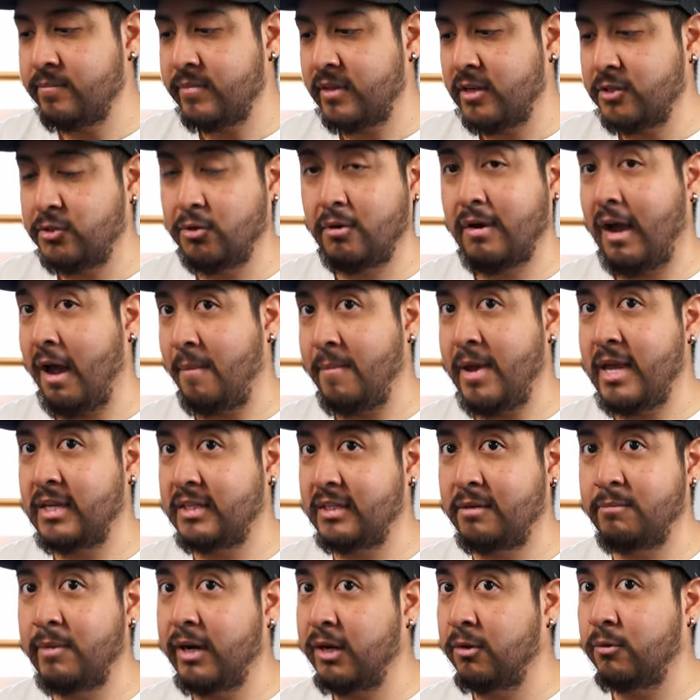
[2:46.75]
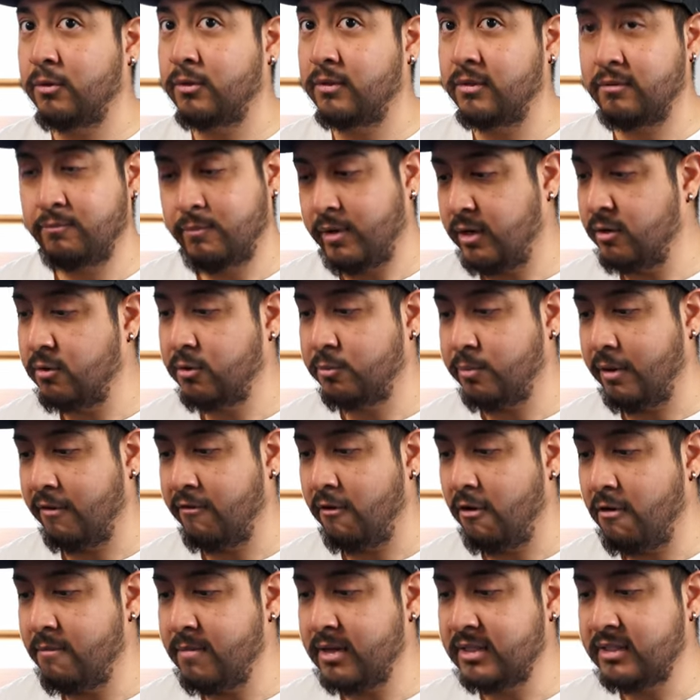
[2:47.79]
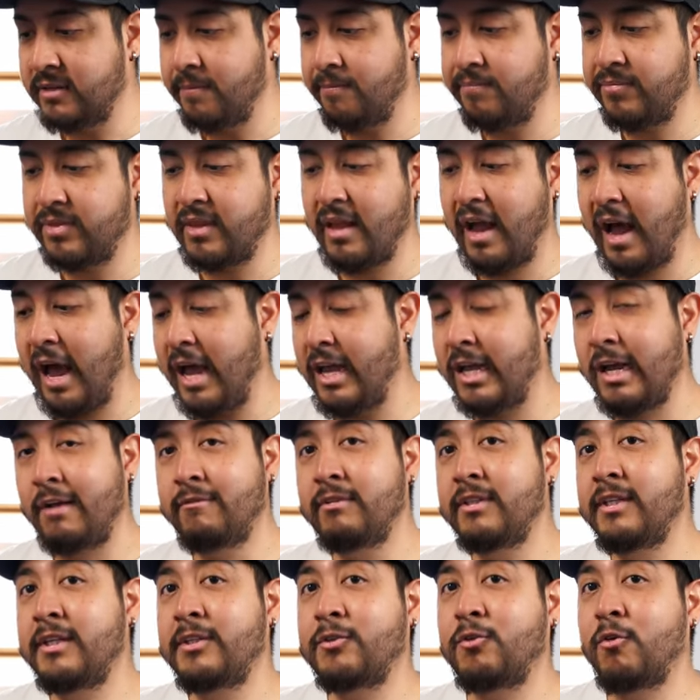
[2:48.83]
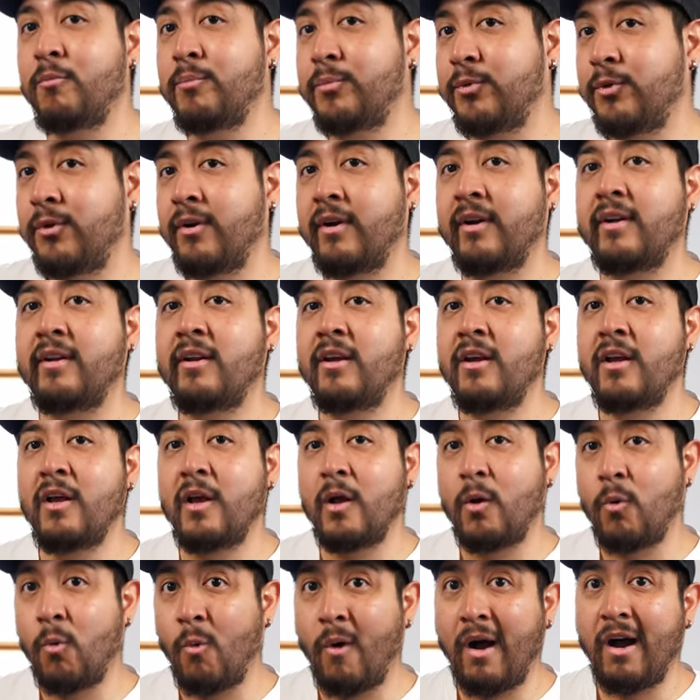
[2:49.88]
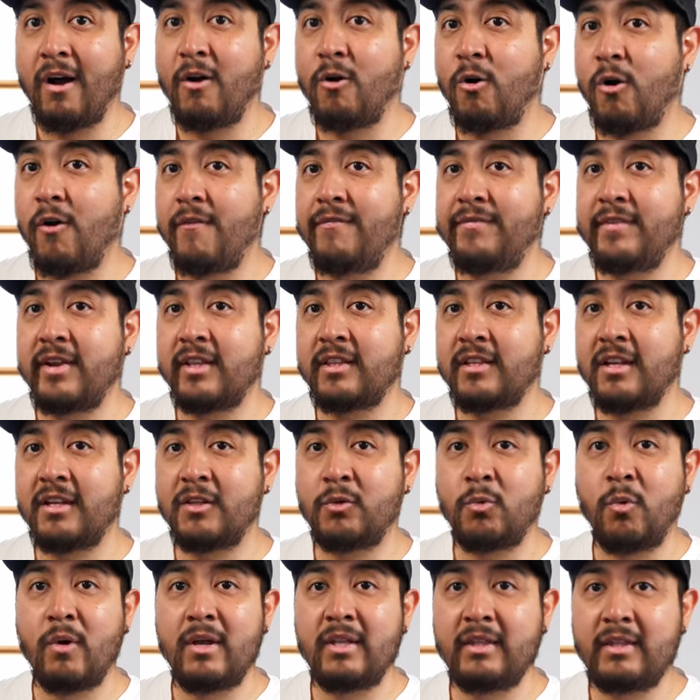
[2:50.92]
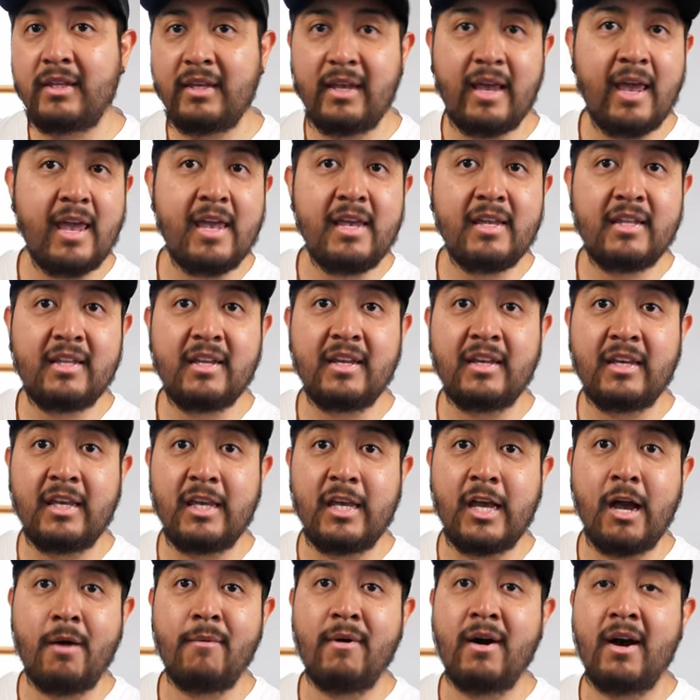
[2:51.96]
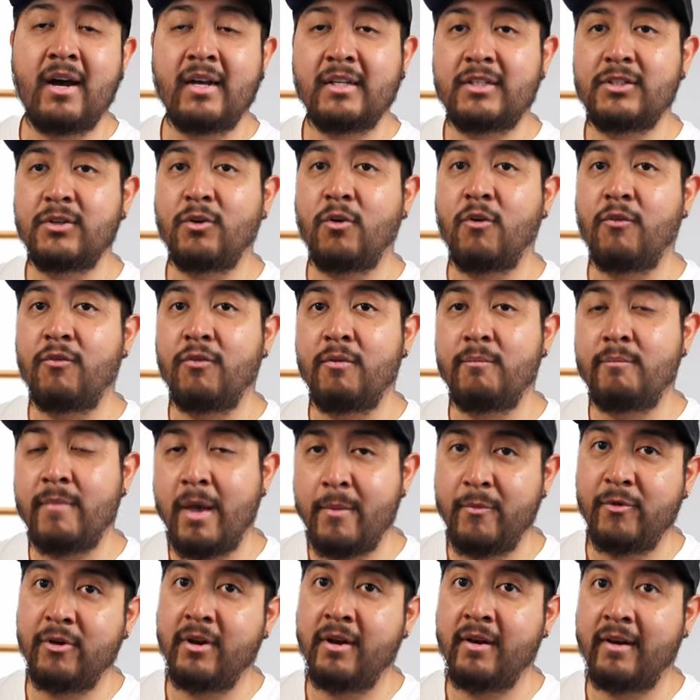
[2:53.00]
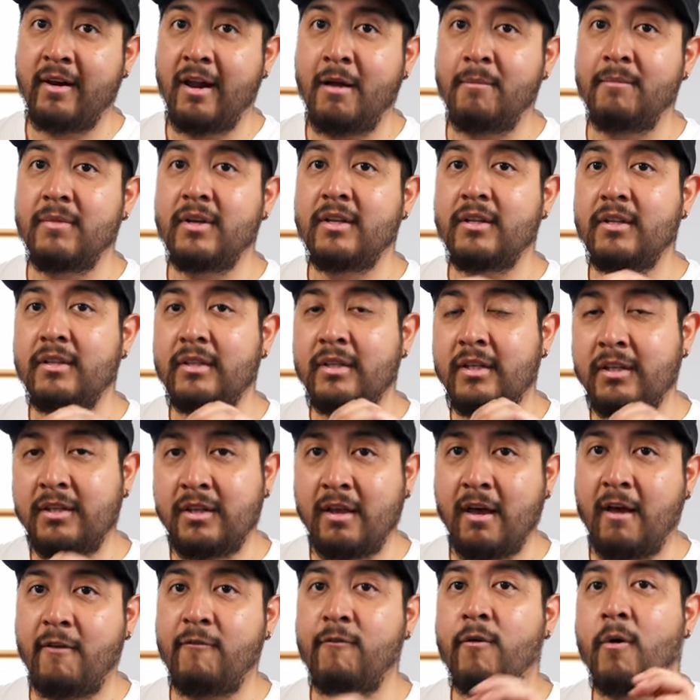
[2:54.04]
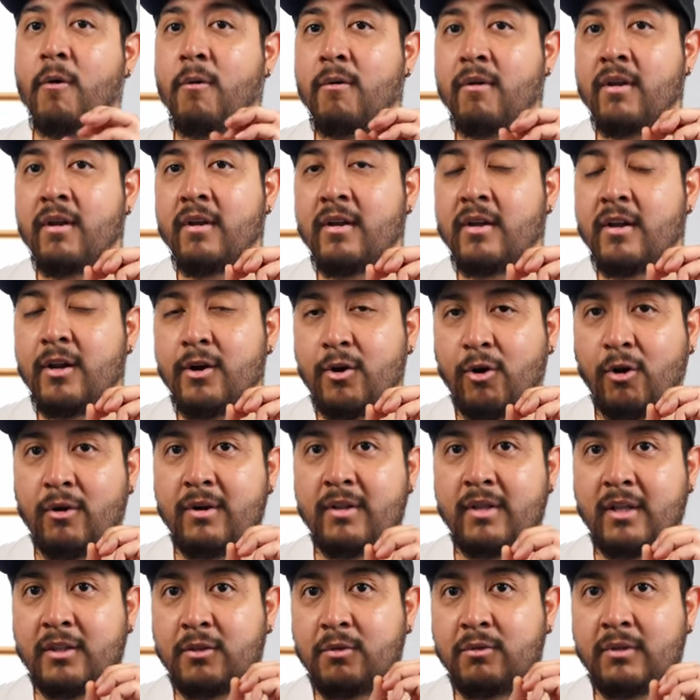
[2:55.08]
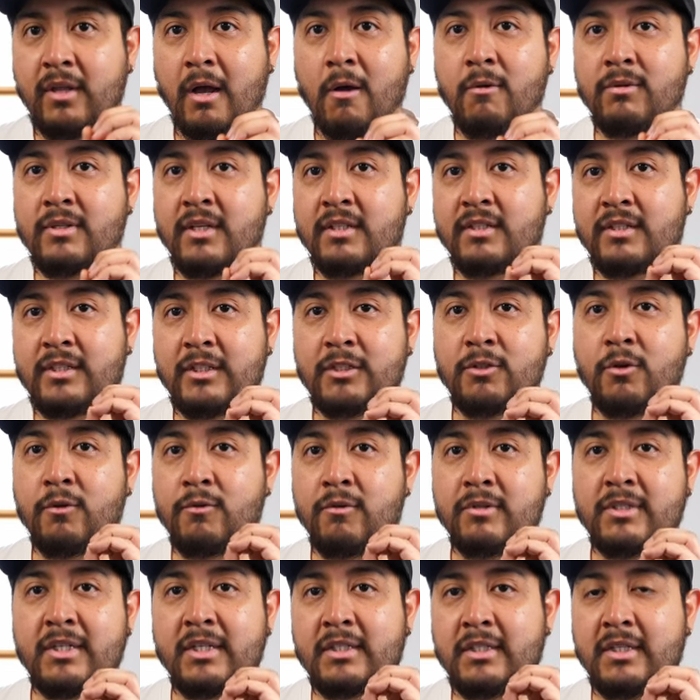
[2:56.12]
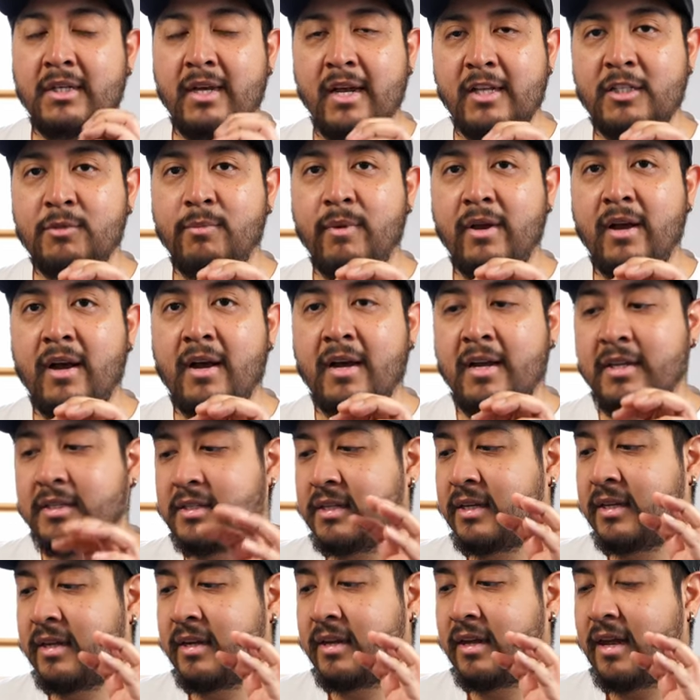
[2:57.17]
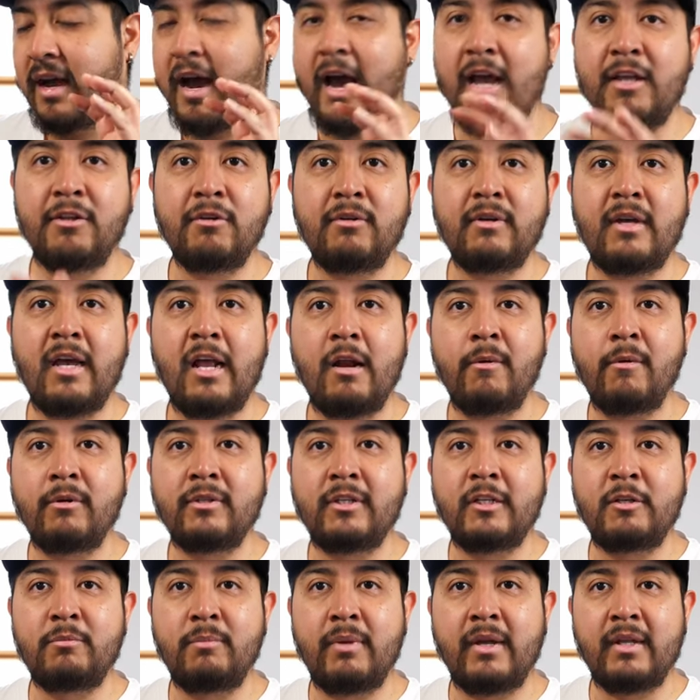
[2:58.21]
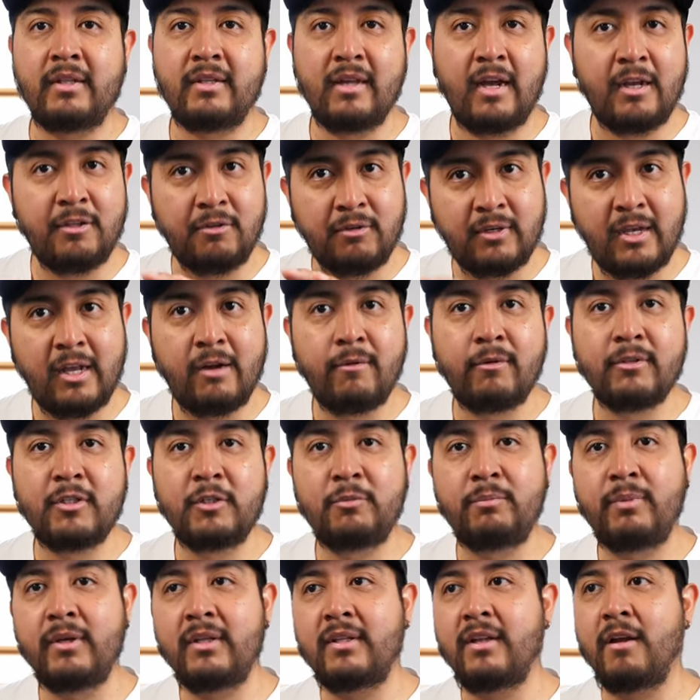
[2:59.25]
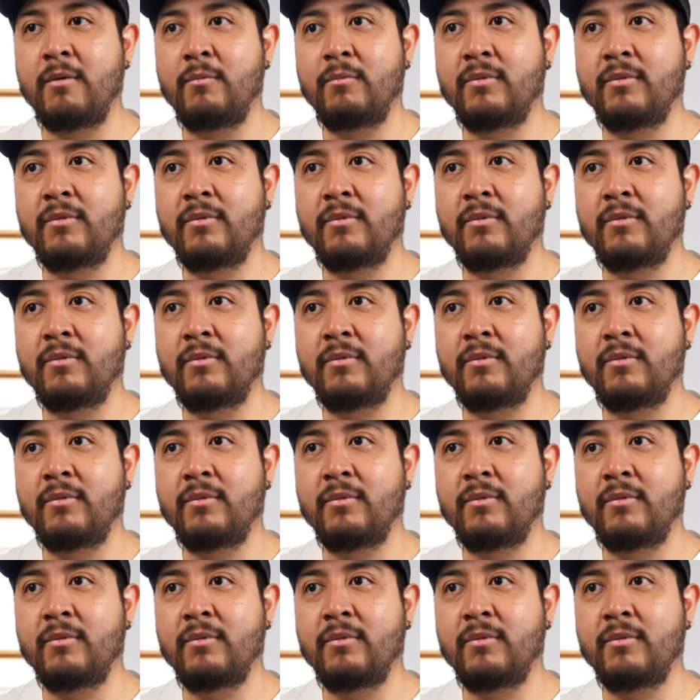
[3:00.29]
So amazing, very good performance. I have in this computer 128 gigabytes of memory RAM, DDR4, running at 2660 megahertz. I don't care about the speed.